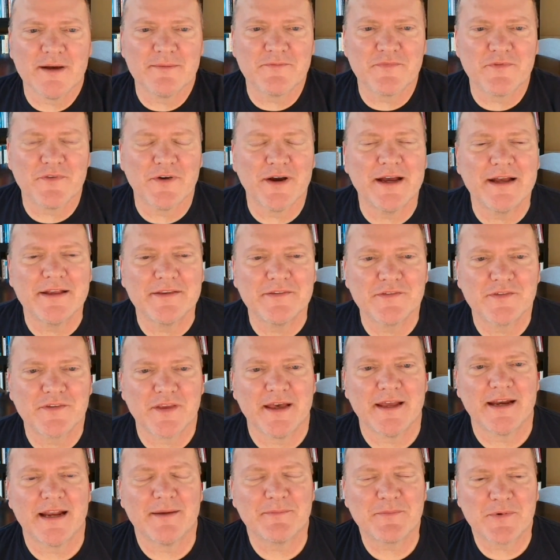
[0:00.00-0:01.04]
friends,
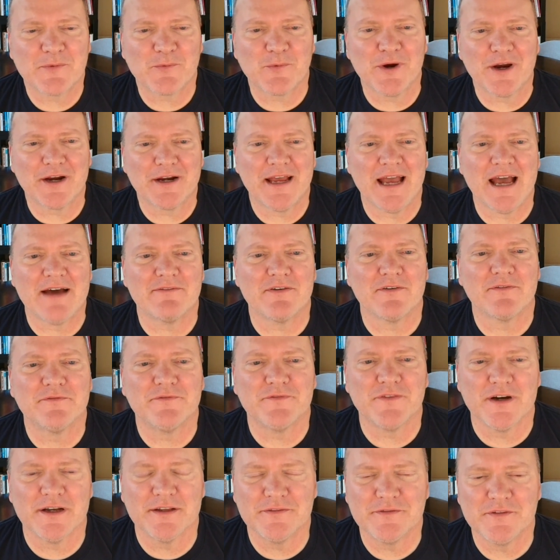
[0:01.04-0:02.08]
and we're going to have a
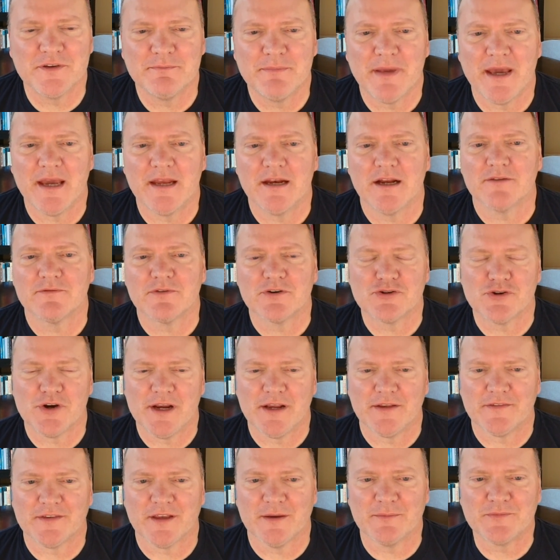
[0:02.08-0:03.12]
fun debate over
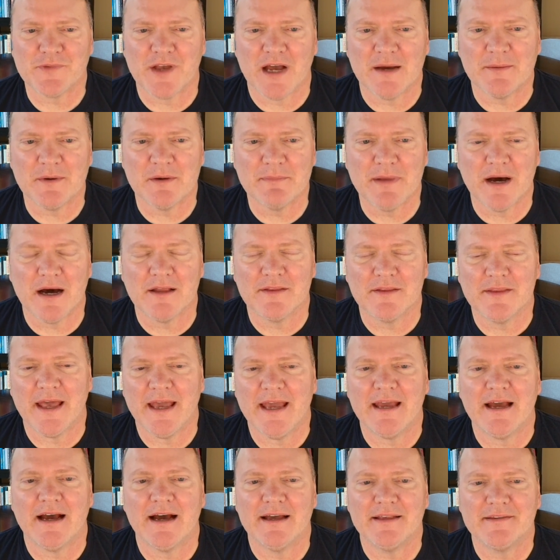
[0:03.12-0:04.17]
drinks sometime about
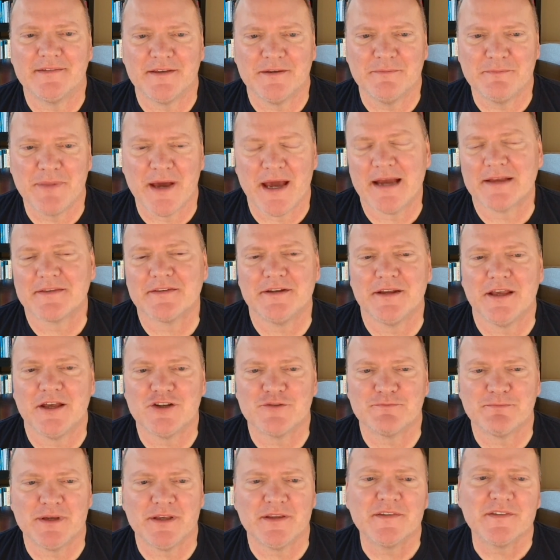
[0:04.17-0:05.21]
AI's impact in
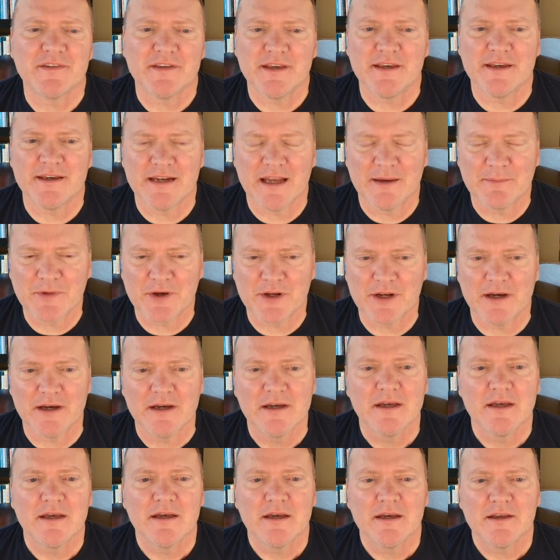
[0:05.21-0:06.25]
HPC. And I'm going to
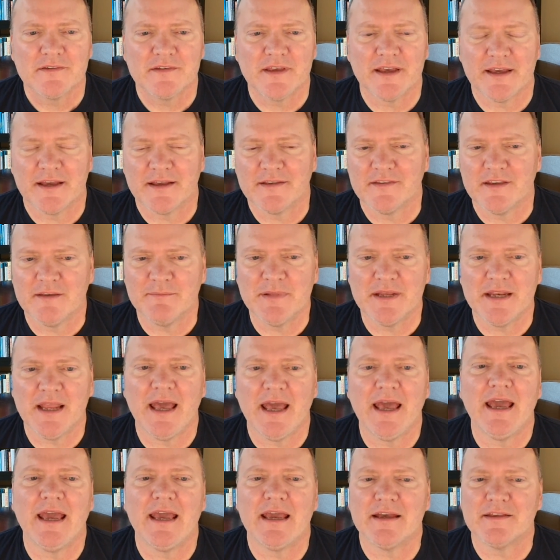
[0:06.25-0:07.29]
say Exhibit
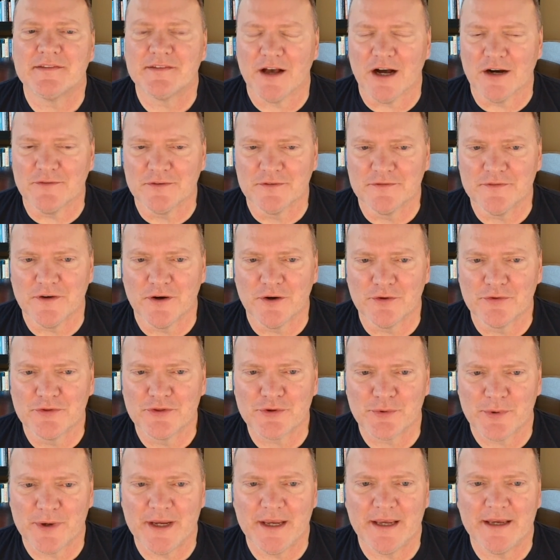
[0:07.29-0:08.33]
A is AlphaFold
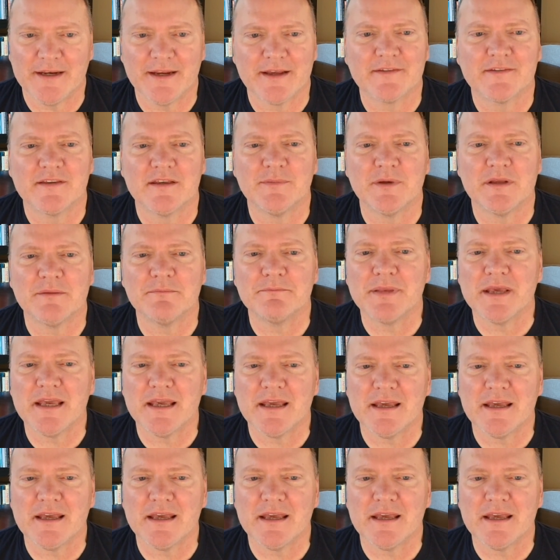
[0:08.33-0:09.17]
3, and Exhibit B,